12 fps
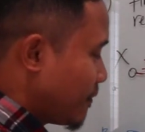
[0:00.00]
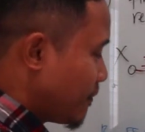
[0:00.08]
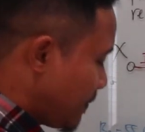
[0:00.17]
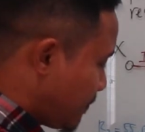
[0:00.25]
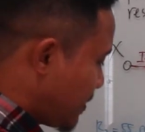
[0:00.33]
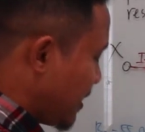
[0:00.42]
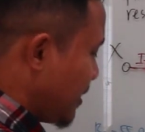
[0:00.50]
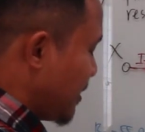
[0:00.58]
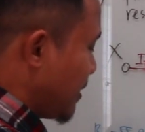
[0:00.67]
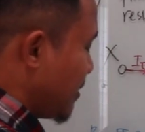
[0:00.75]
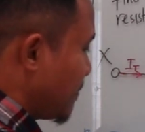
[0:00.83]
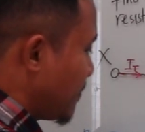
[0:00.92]
15
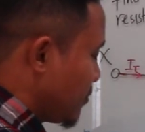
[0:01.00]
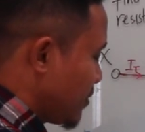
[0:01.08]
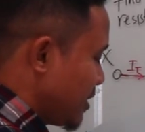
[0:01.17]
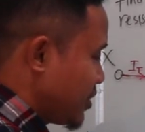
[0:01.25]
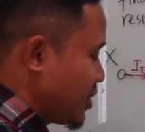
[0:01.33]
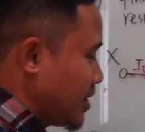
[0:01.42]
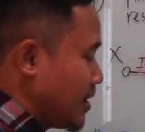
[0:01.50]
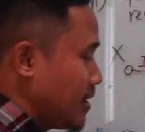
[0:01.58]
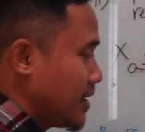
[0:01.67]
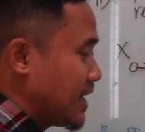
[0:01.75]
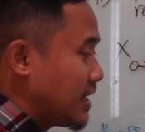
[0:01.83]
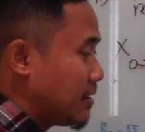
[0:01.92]
voltage.
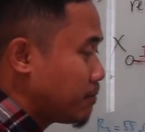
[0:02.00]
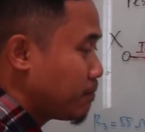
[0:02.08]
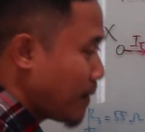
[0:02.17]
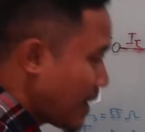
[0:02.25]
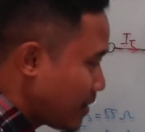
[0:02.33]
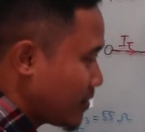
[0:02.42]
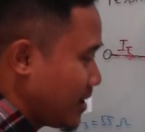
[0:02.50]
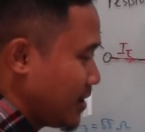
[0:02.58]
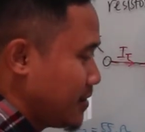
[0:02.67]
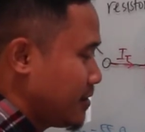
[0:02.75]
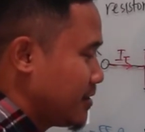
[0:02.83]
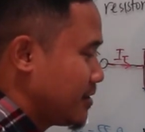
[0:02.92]
In
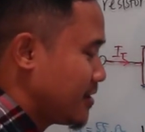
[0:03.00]
parallel,